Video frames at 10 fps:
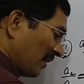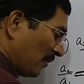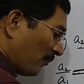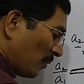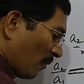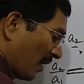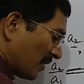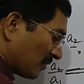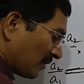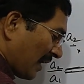if we
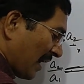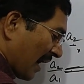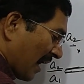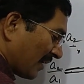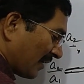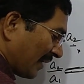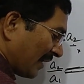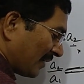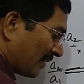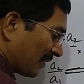want
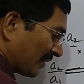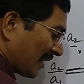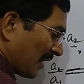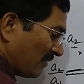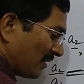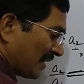A100, can we